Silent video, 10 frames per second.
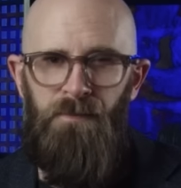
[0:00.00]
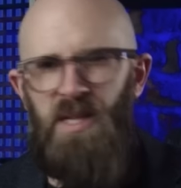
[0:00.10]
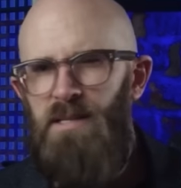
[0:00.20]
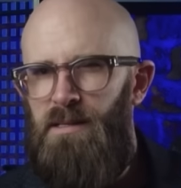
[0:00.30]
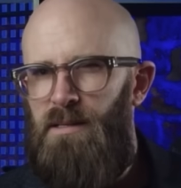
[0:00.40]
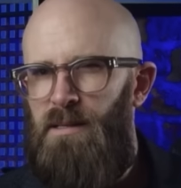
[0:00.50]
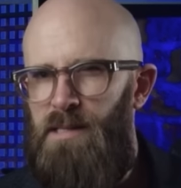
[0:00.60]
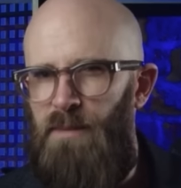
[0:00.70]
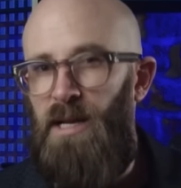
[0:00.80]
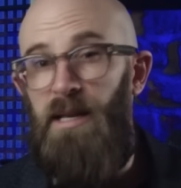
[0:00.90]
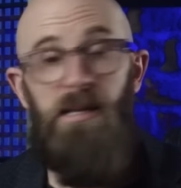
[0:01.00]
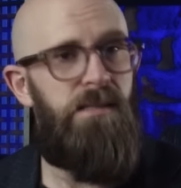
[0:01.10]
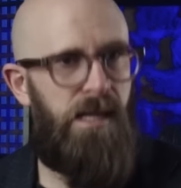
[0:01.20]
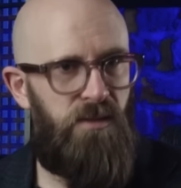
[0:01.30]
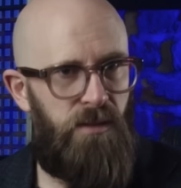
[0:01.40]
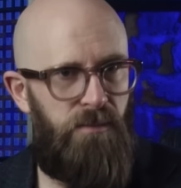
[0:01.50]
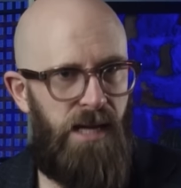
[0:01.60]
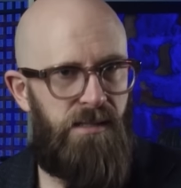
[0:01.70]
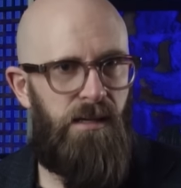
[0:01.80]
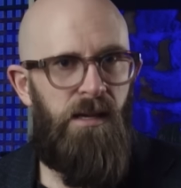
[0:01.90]
This seemingly settled the
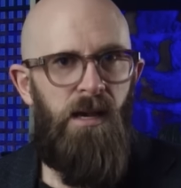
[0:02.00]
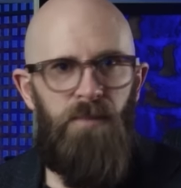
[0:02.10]
matter.